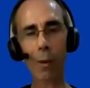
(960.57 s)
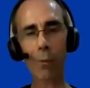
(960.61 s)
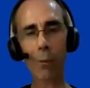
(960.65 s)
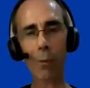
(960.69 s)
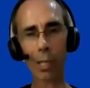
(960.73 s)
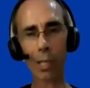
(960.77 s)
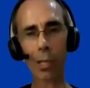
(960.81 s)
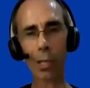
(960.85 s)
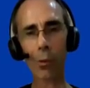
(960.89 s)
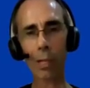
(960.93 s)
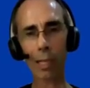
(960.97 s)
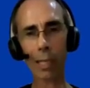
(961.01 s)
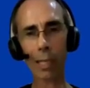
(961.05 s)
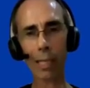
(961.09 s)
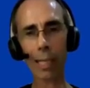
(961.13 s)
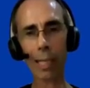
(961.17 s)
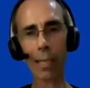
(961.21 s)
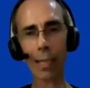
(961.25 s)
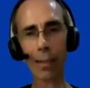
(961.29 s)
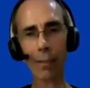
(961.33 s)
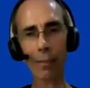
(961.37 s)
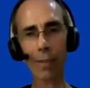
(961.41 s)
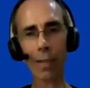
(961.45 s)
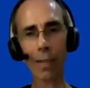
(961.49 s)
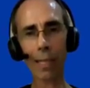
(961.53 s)
they were going to
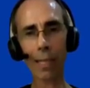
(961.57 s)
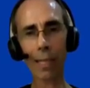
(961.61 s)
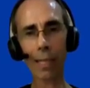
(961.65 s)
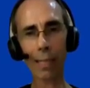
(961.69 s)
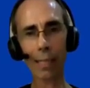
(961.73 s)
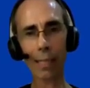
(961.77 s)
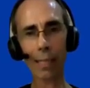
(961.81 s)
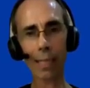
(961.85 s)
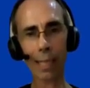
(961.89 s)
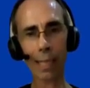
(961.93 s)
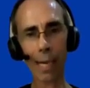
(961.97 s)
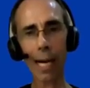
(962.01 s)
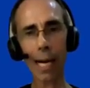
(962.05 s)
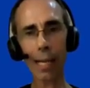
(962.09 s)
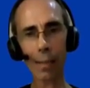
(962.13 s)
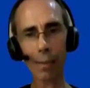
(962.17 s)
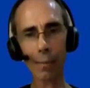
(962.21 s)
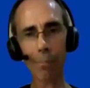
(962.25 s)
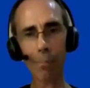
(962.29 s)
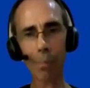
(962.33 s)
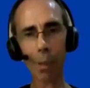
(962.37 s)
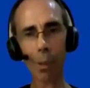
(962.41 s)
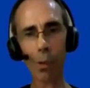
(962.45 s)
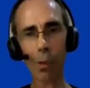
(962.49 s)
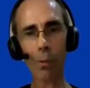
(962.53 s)
get invited to the
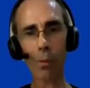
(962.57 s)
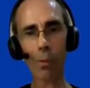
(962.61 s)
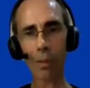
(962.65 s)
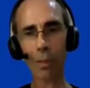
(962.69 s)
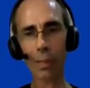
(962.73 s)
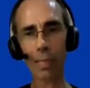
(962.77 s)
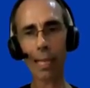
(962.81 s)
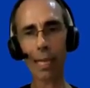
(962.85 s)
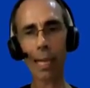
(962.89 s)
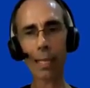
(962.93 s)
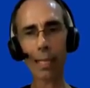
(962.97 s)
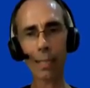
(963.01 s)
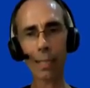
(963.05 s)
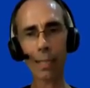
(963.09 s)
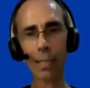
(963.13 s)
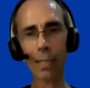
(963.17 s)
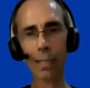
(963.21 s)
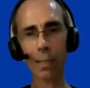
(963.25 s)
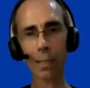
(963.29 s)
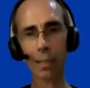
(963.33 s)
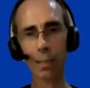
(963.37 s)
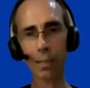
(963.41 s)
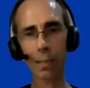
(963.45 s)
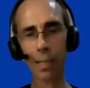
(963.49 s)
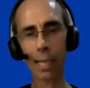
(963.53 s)
Cotton Bowl.
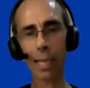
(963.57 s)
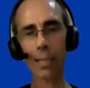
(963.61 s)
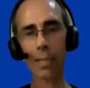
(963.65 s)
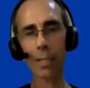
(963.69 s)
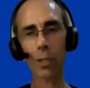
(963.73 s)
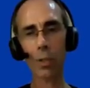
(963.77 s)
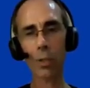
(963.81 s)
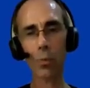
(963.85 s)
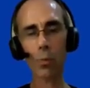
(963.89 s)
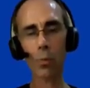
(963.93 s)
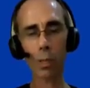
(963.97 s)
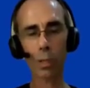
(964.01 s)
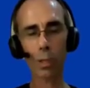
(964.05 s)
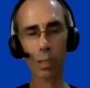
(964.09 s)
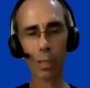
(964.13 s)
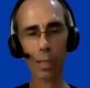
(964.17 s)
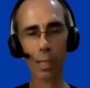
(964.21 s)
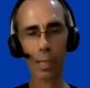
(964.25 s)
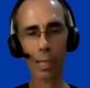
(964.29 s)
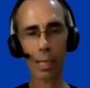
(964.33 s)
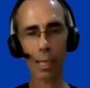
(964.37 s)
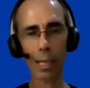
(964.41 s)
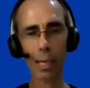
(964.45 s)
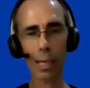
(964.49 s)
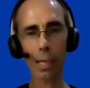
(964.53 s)
Texas was
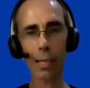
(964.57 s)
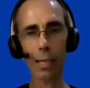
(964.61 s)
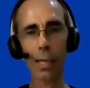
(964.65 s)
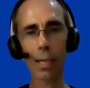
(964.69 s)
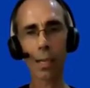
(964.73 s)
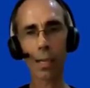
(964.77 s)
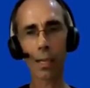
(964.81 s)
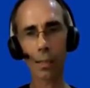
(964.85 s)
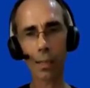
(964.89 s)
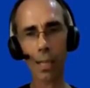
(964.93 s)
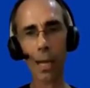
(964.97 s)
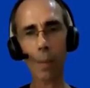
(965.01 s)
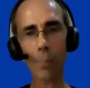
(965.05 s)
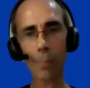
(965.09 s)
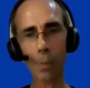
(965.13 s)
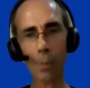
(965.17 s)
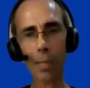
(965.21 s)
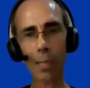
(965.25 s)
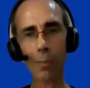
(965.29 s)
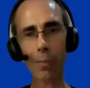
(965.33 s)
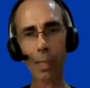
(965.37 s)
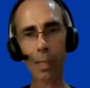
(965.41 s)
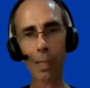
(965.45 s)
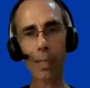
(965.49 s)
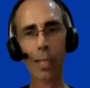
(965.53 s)
the top
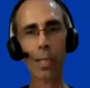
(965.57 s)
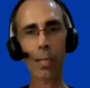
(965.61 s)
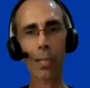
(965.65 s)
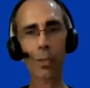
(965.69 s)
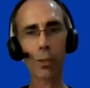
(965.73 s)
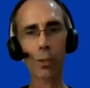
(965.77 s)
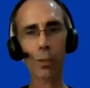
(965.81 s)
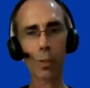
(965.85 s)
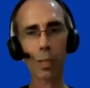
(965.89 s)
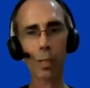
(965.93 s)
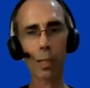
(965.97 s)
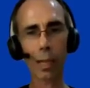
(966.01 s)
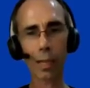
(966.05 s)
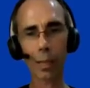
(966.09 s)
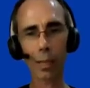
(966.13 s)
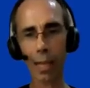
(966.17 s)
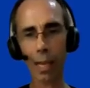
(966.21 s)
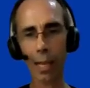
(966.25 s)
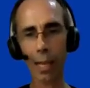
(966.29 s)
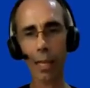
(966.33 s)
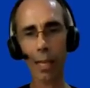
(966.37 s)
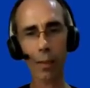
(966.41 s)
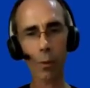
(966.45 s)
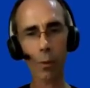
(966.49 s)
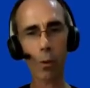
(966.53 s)
team in the country.
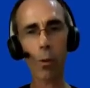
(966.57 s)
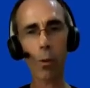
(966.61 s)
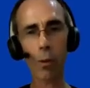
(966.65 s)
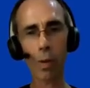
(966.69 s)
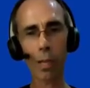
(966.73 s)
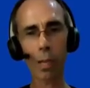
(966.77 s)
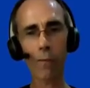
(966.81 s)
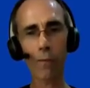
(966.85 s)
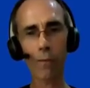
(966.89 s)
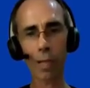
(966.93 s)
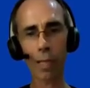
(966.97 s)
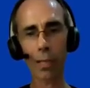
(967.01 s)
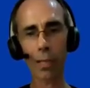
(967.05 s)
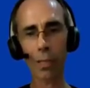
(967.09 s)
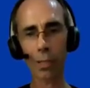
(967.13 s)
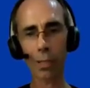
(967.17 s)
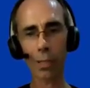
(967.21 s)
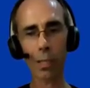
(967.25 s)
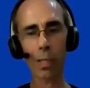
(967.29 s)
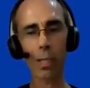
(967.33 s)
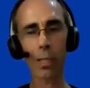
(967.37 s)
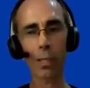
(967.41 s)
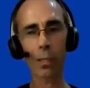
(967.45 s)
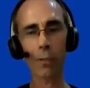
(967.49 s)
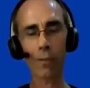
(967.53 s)
They had already
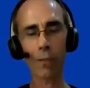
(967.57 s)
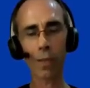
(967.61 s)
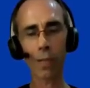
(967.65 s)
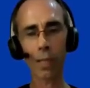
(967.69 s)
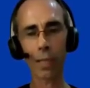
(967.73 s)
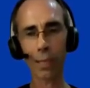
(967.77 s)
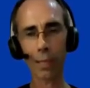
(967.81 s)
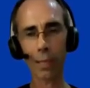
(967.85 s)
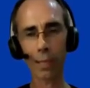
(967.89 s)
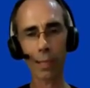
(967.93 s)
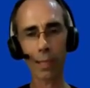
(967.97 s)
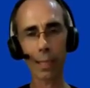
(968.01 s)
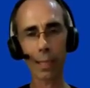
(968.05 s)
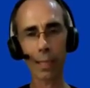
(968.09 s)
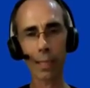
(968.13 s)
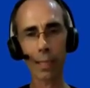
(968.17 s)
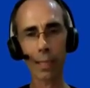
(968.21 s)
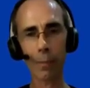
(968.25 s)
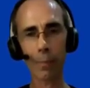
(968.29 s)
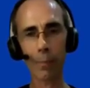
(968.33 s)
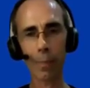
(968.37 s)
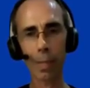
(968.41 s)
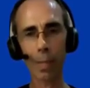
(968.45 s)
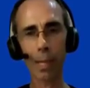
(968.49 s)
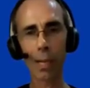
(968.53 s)
finished an undefeated
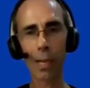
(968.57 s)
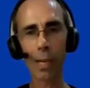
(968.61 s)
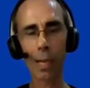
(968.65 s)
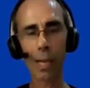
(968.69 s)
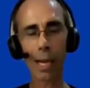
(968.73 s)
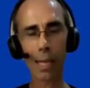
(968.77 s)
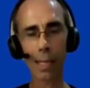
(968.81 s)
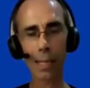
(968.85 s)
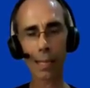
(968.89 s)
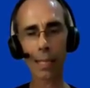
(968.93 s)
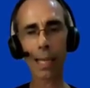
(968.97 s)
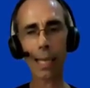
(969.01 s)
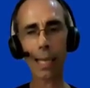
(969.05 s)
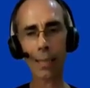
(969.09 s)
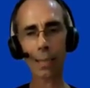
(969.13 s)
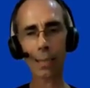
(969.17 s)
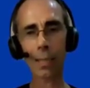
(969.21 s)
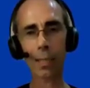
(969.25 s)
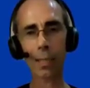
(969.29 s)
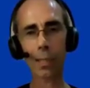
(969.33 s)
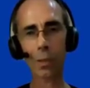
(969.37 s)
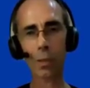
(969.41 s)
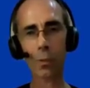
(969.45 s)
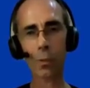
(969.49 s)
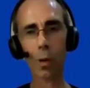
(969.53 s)
season, and
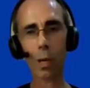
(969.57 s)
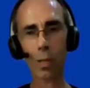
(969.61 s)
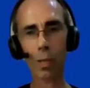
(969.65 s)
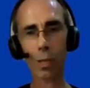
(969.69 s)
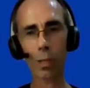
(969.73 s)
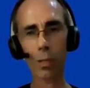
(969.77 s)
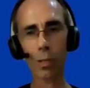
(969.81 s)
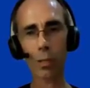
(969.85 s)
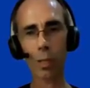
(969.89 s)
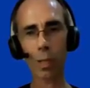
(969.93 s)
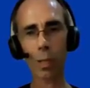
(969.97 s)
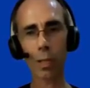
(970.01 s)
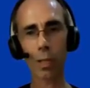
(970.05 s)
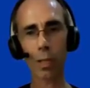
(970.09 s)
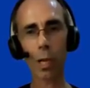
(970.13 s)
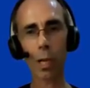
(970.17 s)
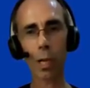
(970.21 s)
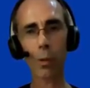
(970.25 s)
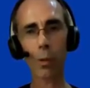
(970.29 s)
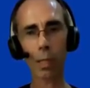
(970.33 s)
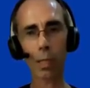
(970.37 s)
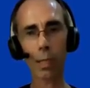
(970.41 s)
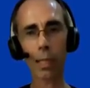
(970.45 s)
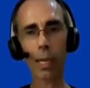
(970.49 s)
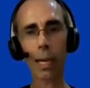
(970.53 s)
Texas was
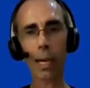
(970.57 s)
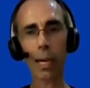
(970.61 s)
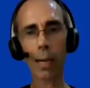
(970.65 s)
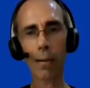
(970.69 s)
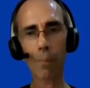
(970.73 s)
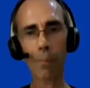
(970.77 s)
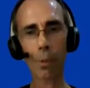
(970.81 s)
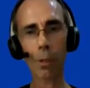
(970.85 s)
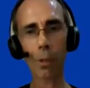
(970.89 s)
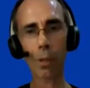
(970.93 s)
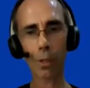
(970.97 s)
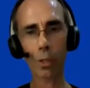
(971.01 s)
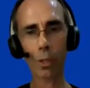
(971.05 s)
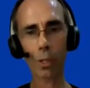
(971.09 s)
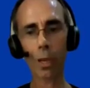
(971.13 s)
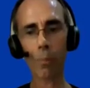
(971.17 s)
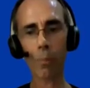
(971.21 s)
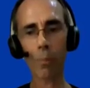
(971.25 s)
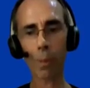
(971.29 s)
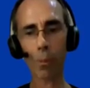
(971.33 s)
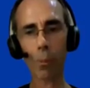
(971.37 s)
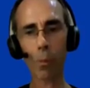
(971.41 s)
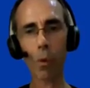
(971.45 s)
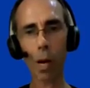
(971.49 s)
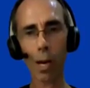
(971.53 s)
going to the Cotton Bowl as
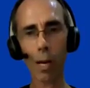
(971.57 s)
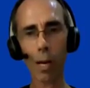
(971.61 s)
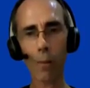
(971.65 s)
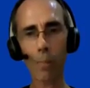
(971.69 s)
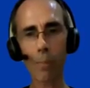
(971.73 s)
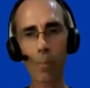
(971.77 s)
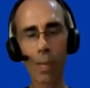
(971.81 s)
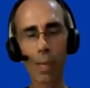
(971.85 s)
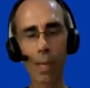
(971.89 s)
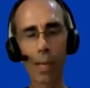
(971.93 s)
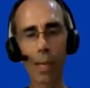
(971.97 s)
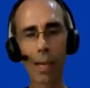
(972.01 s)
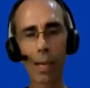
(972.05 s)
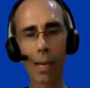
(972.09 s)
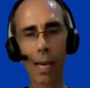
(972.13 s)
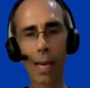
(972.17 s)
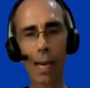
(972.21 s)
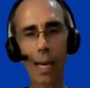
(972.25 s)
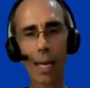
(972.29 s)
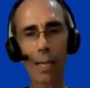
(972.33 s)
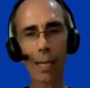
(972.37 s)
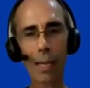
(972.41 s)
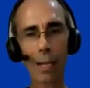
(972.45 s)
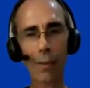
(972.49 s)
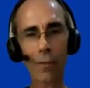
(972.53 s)
number one.
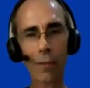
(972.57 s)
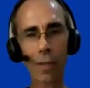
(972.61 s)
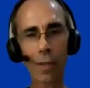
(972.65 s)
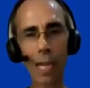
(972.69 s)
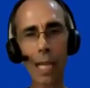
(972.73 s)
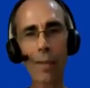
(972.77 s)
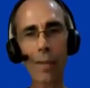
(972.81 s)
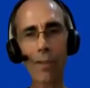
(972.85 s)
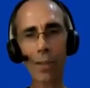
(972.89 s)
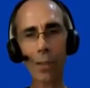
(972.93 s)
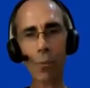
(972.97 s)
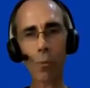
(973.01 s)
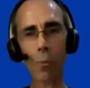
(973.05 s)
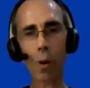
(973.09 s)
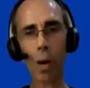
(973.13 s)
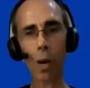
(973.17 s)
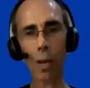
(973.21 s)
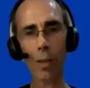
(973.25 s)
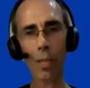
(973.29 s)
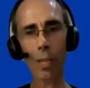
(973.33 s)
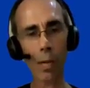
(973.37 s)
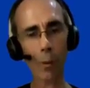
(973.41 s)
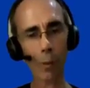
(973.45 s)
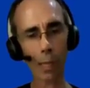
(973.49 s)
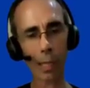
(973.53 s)
And if Navy
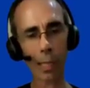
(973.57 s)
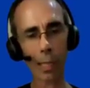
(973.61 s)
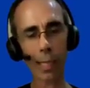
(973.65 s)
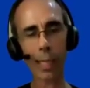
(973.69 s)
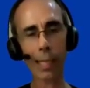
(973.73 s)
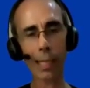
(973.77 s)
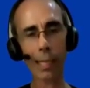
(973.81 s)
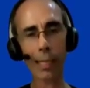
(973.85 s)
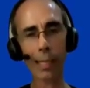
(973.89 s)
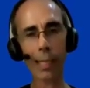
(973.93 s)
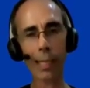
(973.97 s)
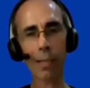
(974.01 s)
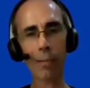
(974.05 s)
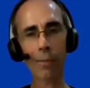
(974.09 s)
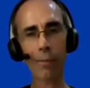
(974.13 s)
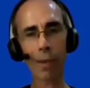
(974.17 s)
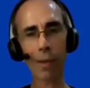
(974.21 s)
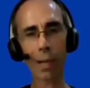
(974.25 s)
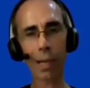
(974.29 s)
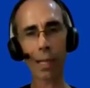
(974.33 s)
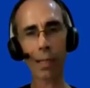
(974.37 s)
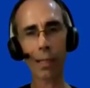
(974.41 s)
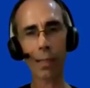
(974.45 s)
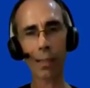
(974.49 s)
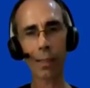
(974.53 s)
won, they were going to get the
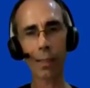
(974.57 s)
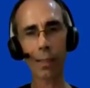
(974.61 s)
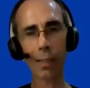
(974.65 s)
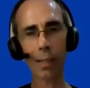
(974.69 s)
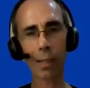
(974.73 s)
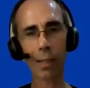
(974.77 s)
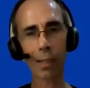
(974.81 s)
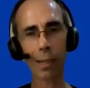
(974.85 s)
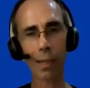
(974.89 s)
invite